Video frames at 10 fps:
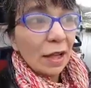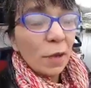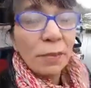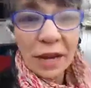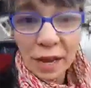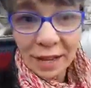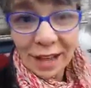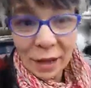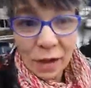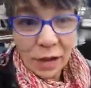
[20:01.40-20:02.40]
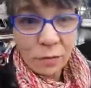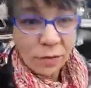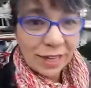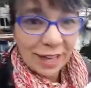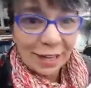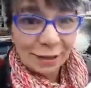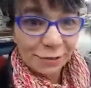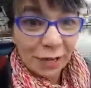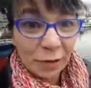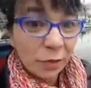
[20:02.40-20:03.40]
But I want
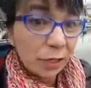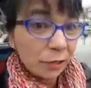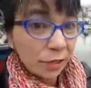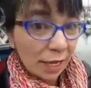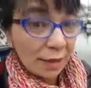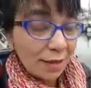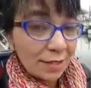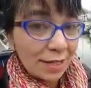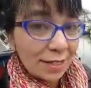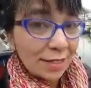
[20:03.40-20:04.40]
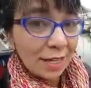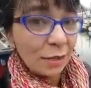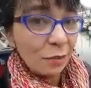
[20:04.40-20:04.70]
to create content and